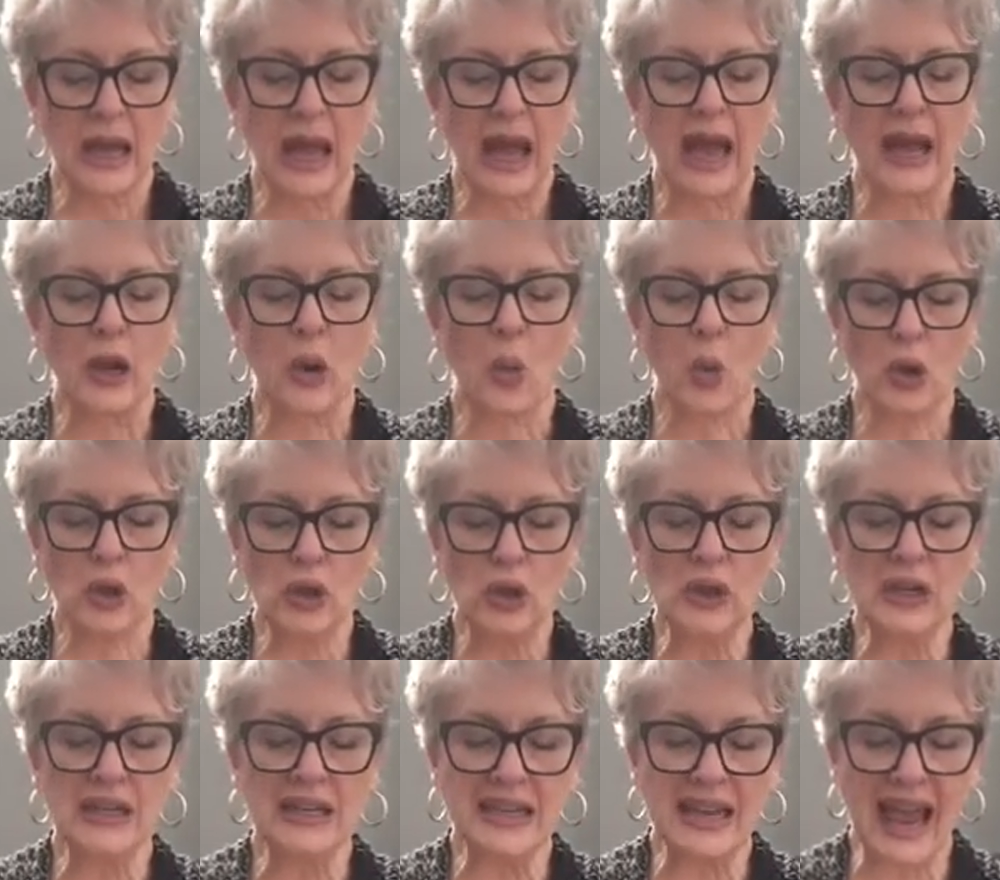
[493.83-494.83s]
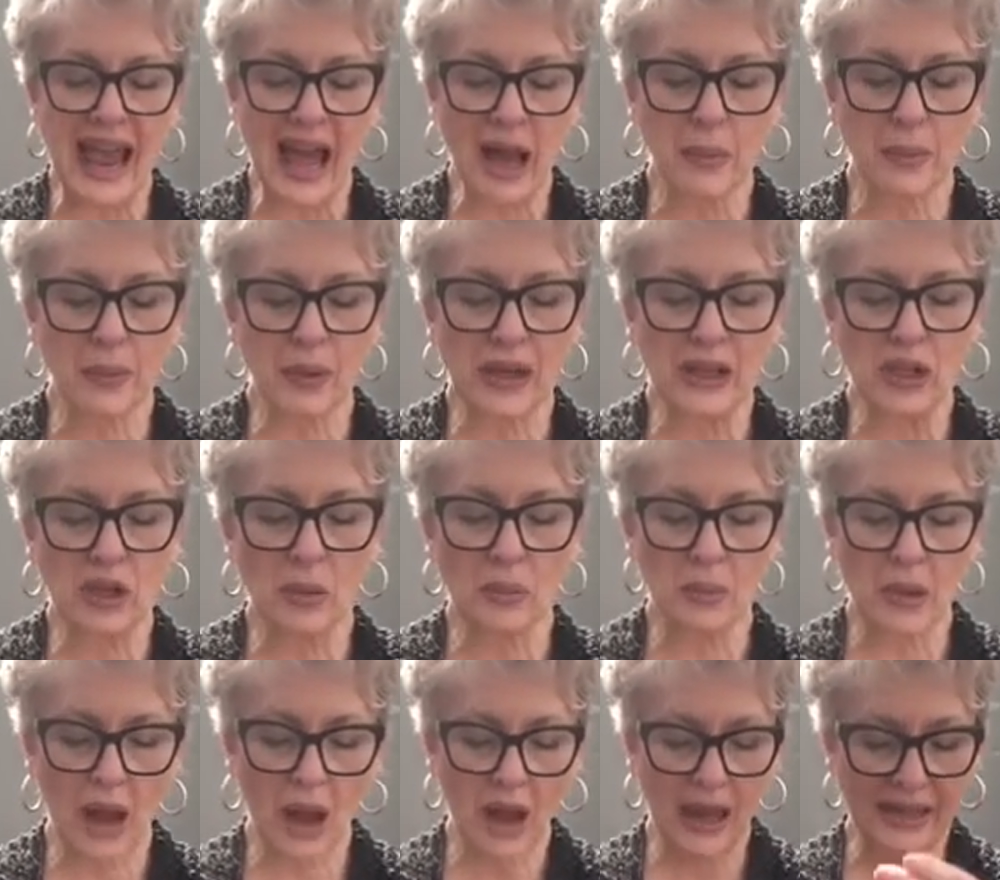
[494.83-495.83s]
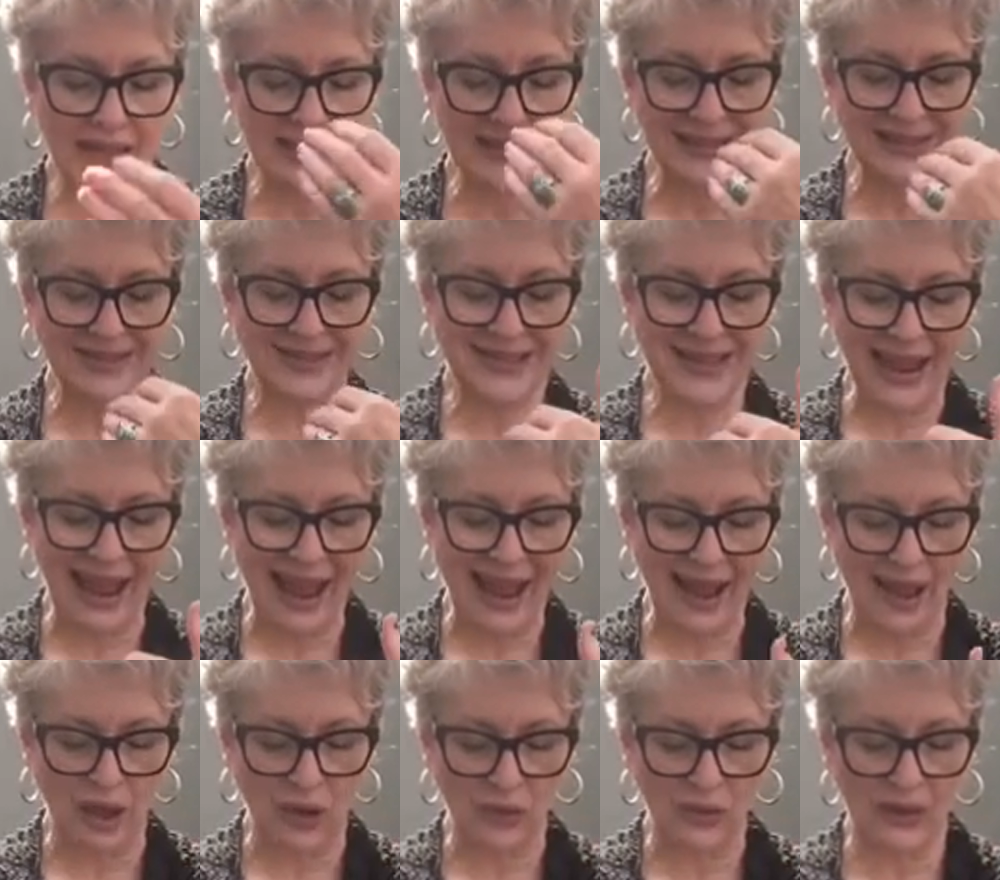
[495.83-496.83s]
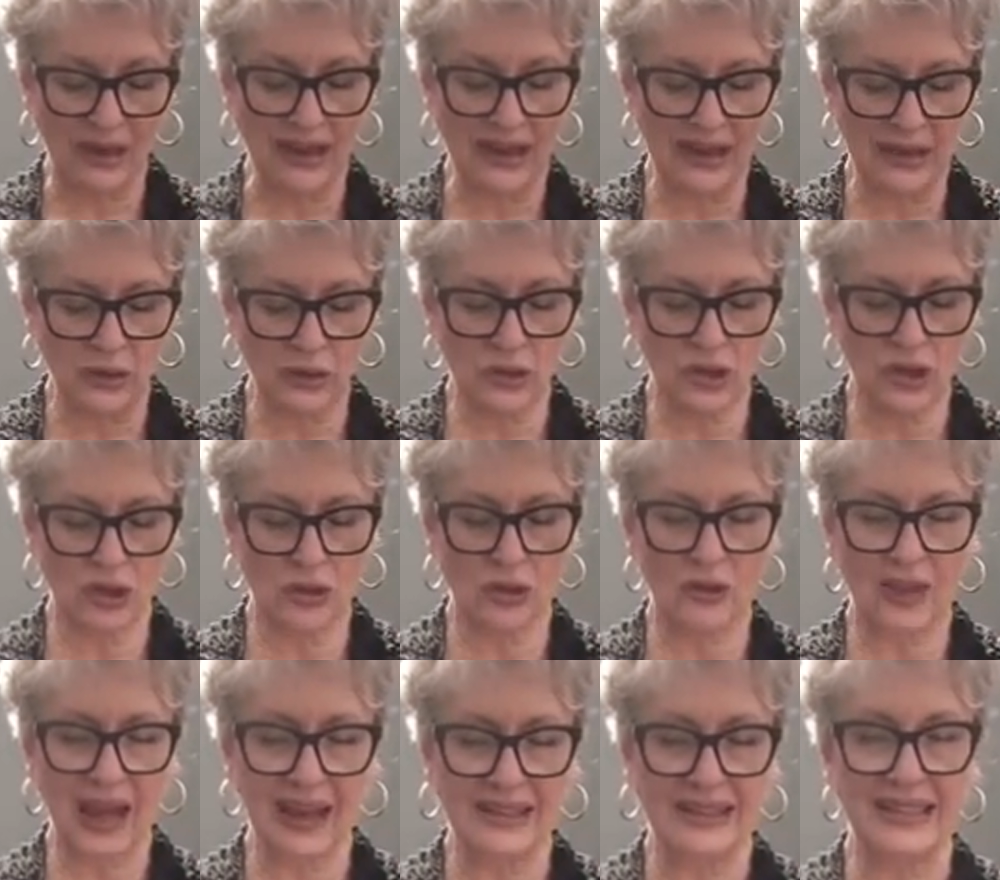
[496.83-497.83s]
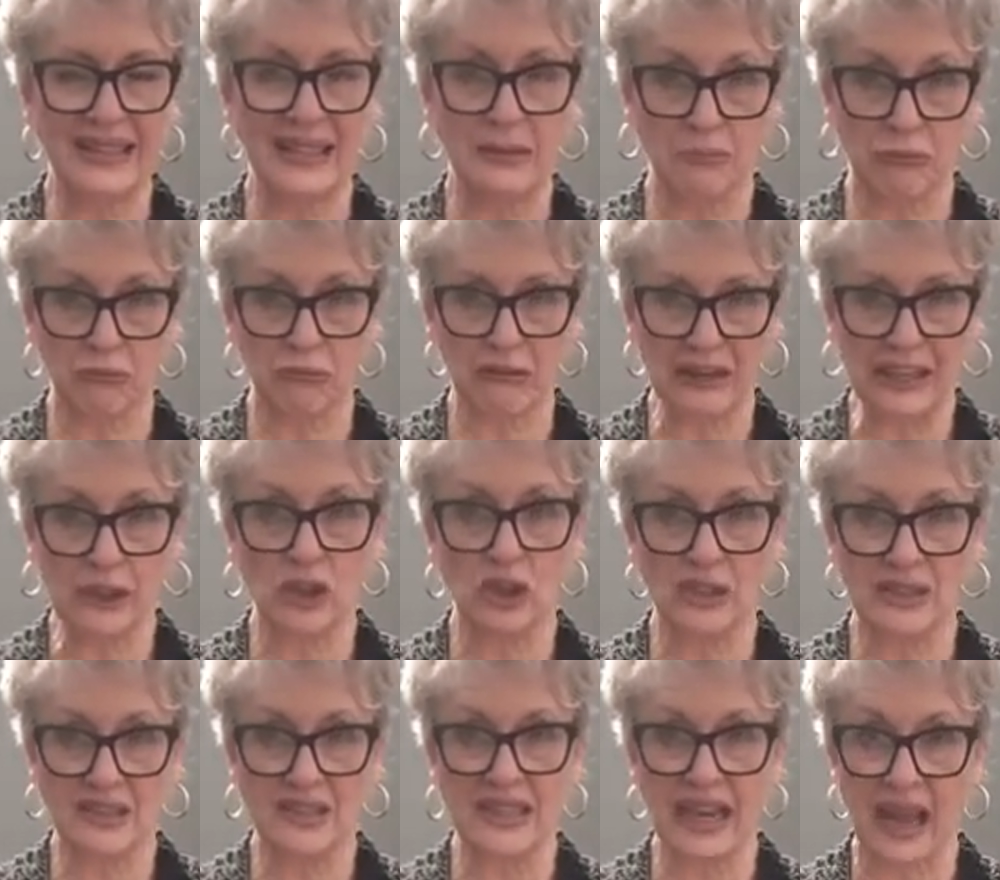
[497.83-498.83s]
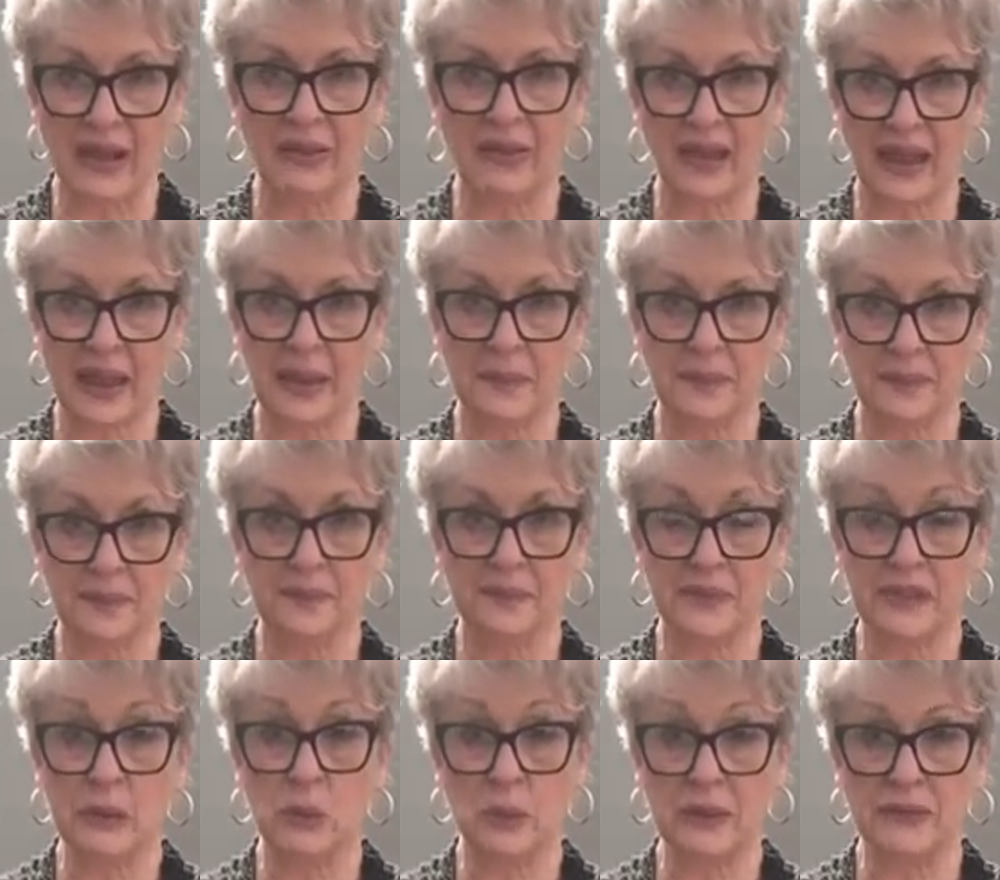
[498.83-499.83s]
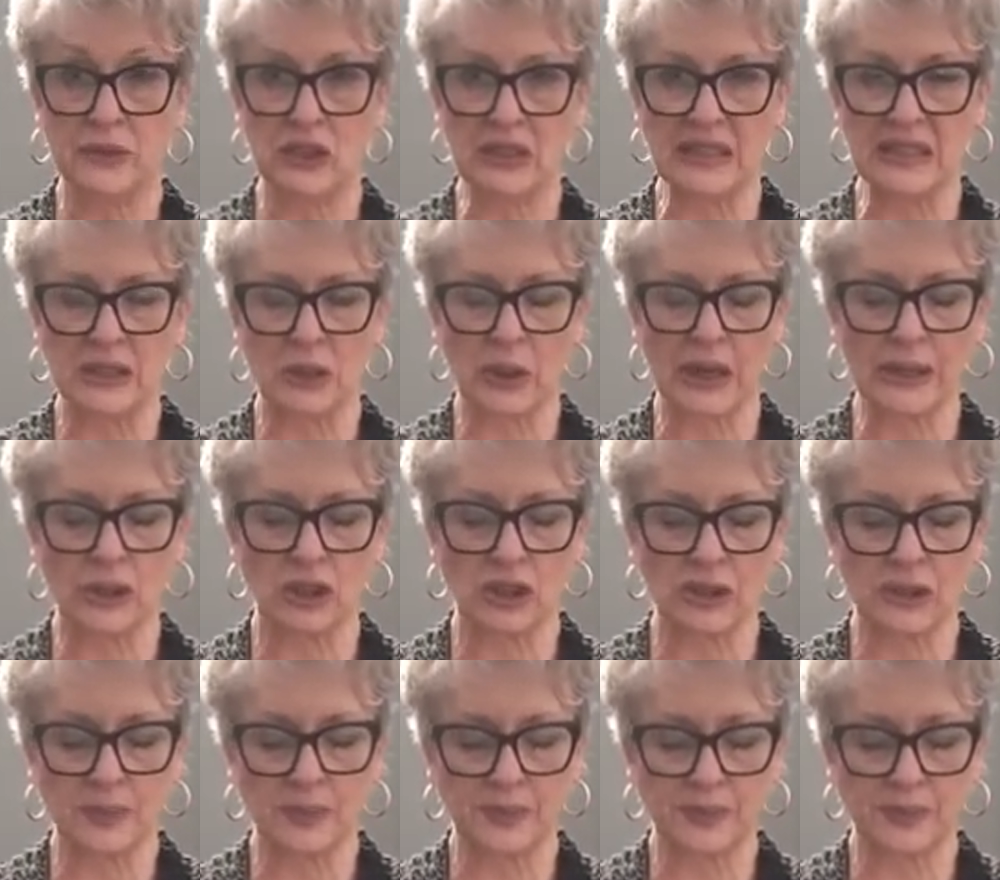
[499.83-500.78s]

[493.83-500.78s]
And I want you to now bring your mind down into that deep region down there that we've just stretched.